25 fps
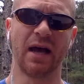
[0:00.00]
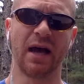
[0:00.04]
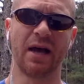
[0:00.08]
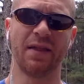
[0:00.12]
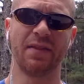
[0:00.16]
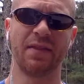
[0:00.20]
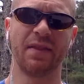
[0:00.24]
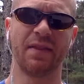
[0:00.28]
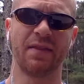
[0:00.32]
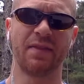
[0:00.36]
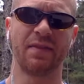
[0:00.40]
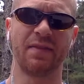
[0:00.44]

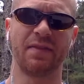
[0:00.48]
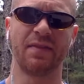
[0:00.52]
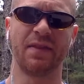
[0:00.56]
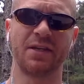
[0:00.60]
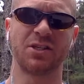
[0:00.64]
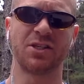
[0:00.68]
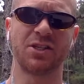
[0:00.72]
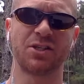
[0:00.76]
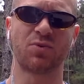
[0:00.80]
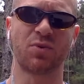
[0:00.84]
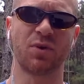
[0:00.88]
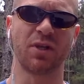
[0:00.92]

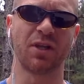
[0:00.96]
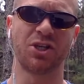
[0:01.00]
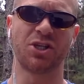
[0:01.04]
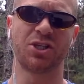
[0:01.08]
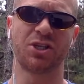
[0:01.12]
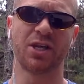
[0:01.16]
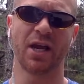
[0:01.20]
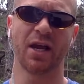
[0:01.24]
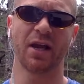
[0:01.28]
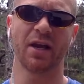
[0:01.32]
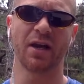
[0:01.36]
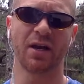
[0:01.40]
then just really
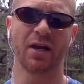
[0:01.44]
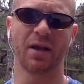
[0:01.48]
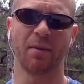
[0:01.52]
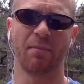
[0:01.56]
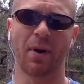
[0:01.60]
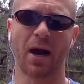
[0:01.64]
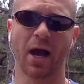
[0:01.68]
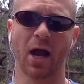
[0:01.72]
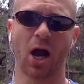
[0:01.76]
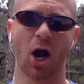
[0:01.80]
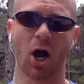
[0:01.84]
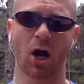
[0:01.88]
shared
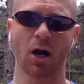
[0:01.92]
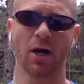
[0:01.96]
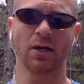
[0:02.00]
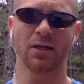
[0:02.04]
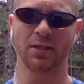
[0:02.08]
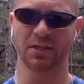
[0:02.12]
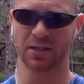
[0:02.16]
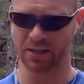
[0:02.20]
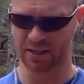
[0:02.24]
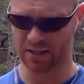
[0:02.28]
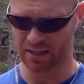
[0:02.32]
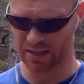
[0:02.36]
my
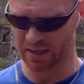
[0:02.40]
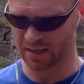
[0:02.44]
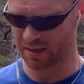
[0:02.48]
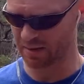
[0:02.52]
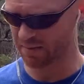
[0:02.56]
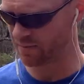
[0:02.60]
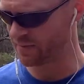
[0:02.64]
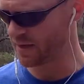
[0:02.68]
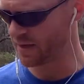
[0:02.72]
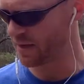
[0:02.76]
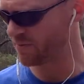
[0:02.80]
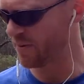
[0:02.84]
heart
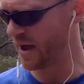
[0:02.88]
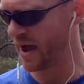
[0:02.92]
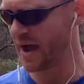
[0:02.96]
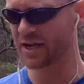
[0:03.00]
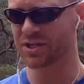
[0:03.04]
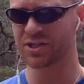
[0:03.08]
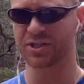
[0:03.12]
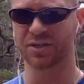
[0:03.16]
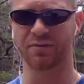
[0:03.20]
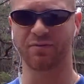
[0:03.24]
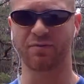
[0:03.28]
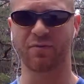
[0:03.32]
and
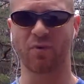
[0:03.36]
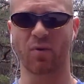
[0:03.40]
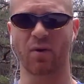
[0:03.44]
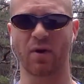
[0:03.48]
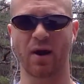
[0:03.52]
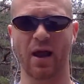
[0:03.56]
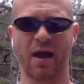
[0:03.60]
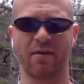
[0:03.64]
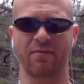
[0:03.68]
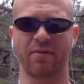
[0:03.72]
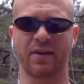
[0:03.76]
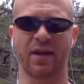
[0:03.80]
passion for
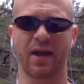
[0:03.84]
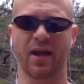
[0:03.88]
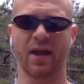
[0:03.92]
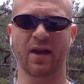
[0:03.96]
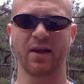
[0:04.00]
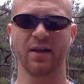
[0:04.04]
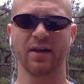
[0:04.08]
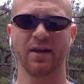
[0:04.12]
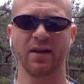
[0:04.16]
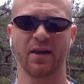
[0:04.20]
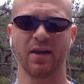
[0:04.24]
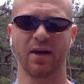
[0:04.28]

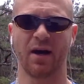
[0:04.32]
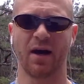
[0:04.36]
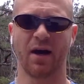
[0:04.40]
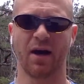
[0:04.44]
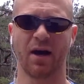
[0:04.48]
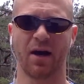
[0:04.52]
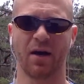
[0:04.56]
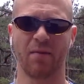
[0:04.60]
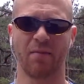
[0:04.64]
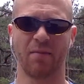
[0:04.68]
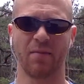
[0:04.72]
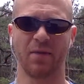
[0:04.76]
Advocare,
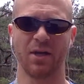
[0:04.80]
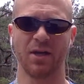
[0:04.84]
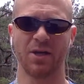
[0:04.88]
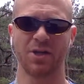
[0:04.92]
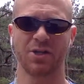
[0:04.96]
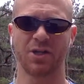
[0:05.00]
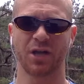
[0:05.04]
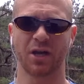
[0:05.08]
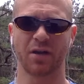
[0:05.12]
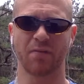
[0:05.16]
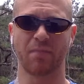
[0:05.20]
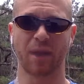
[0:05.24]

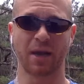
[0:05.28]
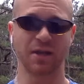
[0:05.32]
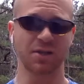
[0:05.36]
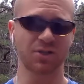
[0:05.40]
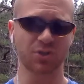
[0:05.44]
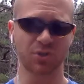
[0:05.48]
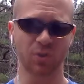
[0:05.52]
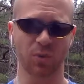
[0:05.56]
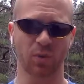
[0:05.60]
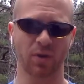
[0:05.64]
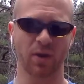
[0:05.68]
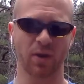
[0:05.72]
shared my
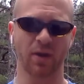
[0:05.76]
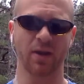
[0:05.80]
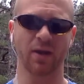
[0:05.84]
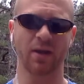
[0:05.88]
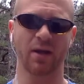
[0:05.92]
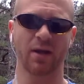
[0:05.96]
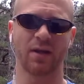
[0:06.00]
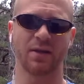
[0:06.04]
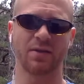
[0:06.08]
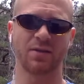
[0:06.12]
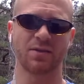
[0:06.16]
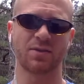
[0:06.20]
story
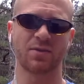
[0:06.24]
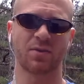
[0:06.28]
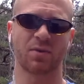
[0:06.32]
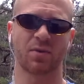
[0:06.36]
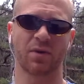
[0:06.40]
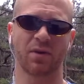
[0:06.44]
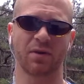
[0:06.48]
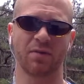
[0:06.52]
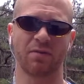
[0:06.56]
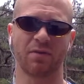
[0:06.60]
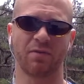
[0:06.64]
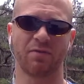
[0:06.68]
and
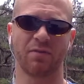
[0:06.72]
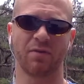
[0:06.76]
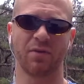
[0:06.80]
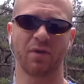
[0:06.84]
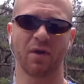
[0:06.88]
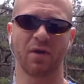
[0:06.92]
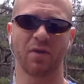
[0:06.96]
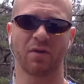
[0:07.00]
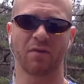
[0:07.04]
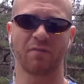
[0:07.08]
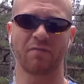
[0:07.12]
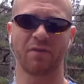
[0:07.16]
story of a few
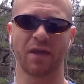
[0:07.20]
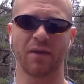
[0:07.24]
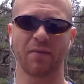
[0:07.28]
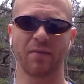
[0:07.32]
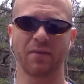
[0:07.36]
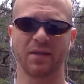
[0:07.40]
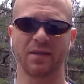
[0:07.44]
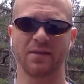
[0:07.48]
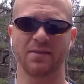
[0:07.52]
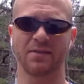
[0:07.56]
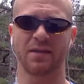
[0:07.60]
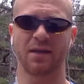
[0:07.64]
other
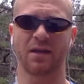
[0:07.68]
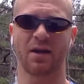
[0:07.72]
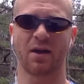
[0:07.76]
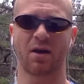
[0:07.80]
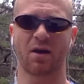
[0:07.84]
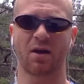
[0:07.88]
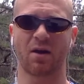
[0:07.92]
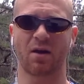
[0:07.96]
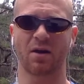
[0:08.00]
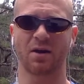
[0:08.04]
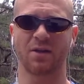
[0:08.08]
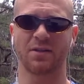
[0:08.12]
families that
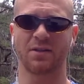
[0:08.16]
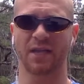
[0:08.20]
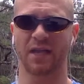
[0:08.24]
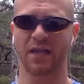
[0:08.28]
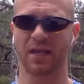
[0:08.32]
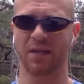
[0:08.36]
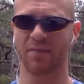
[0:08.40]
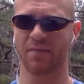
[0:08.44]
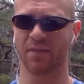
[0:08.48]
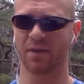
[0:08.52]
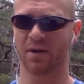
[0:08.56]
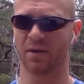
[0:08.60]
are on our
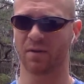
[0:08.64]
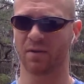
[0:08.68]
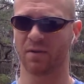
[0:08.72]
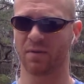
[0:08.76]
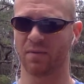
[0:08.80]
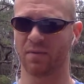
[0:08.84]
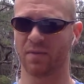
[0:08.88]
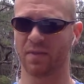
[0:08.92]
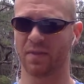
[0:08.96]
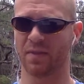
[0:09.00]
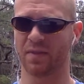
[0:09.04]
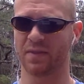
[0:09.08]
team
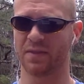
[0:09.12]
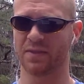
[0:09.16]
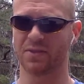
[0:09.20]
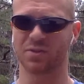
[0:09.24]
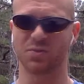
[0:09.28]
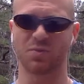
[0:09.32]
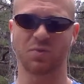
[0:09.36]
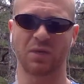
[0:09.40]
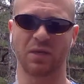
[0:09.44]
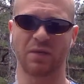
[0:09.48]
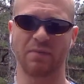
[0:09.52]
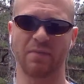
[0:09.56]
that this
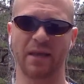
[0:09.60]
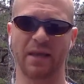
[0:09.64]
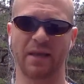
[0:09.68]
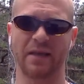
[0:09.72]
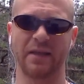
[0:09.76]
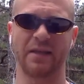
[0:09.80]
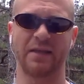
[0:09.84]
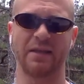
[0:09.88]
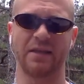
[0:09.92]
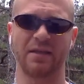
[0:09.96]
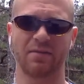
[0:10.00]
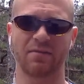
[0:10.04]
is really
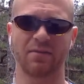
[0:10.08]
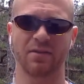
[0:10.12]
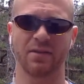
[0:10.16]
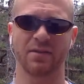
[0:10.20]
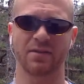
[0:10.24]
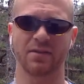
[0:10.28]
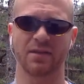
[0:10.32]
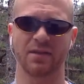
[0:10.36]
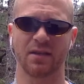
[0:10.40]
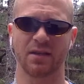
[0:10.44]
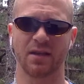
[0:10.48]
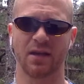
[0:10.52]
making a
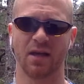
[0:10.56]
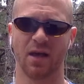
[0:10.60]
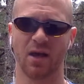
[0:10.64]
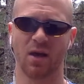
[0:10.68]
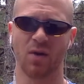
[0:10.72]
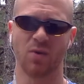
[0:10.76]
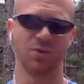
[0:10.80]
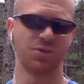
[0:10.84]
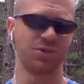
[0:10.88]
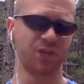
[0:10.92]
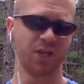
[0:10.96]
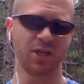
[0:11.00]
difference, and
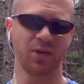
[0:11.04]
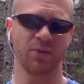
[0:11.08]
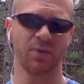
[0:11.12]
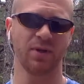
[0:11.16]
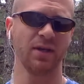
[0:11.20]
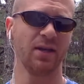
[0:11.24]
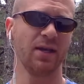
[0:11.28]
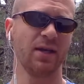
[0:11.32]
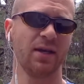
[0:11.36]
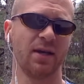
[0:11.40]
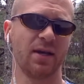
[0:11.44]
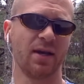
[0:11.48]
was
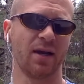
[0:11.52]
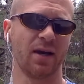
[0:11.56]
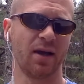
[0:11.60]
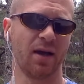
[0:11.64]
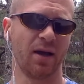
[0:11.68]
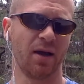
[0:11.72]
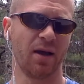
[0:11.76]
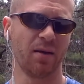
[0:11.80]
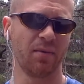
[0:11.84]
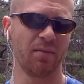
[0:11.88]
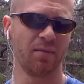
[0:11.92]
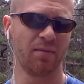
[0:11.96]
genuine,
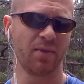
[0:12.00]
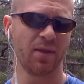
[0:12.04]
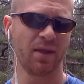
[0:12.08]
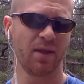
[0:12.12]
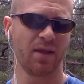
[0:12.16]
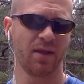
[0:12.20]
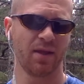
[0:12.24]
and